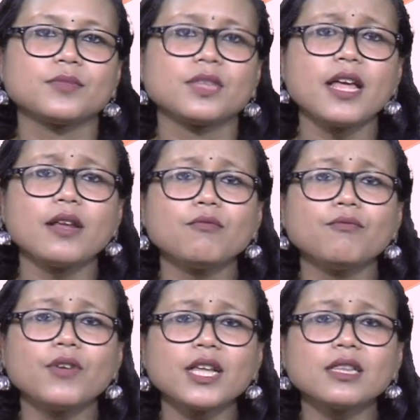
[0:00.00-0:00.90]
Then
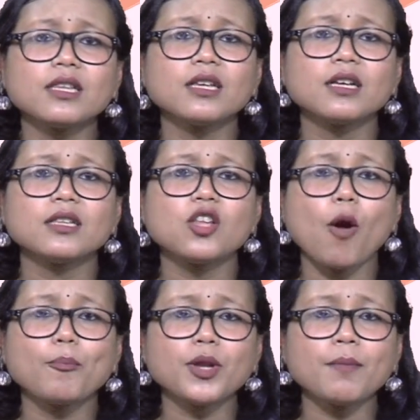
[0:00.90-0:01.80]
with
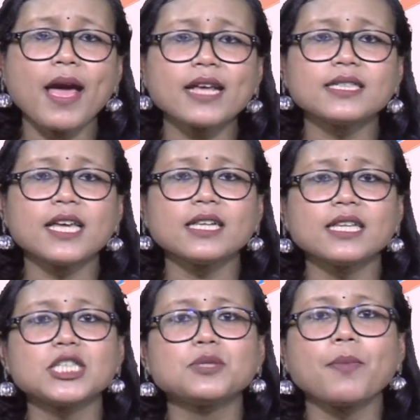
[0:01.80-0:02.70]
optimizing
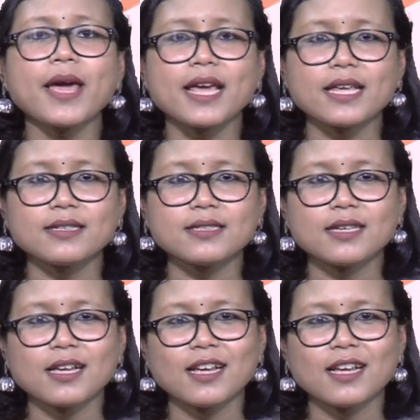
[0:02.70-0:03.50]
the space,